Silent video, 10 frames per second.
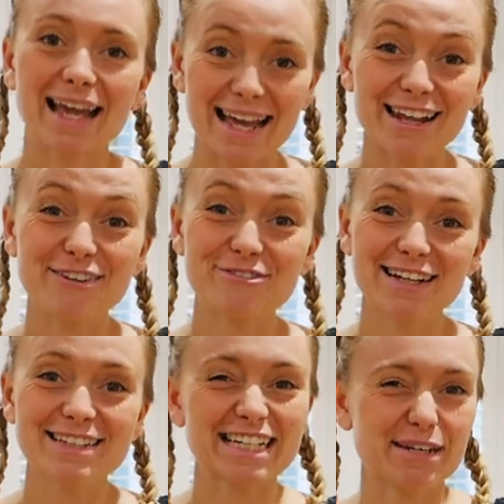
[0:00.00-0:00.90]
Hello
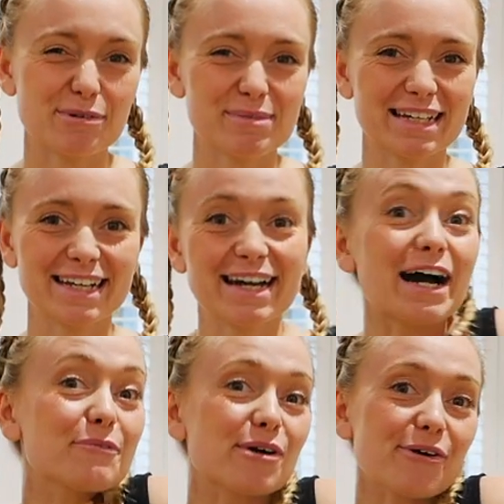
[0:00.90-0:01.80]
friends, I'm Amelia
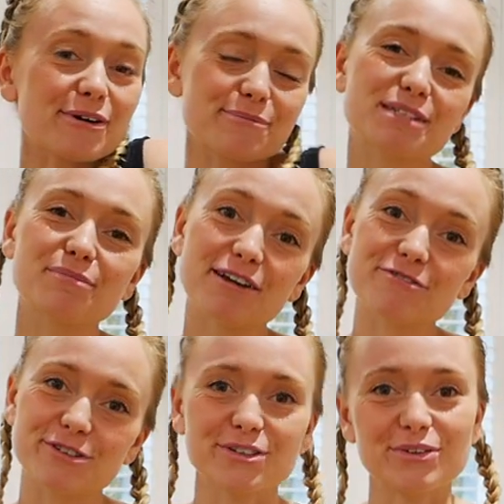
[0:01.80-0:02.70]
and welcome to My
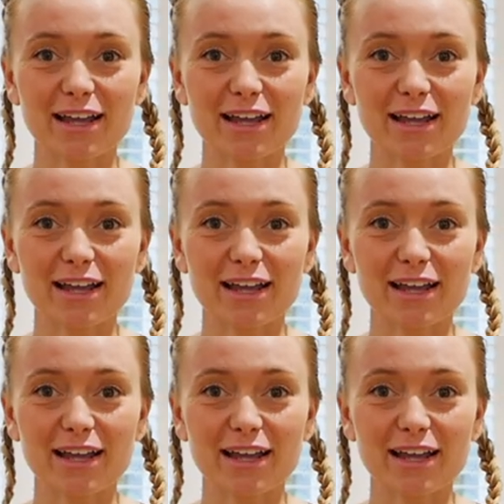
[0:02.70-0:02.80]
Frugal